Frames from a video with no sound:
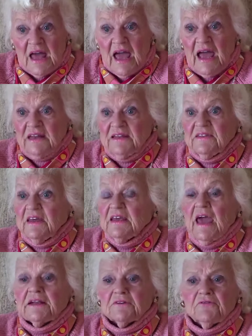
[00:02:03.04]
and they
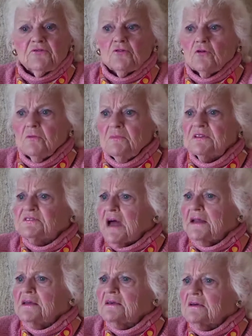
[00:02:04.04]
had a full
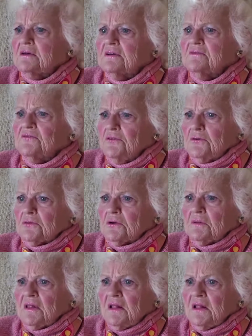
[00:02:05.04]
Masonic funeral.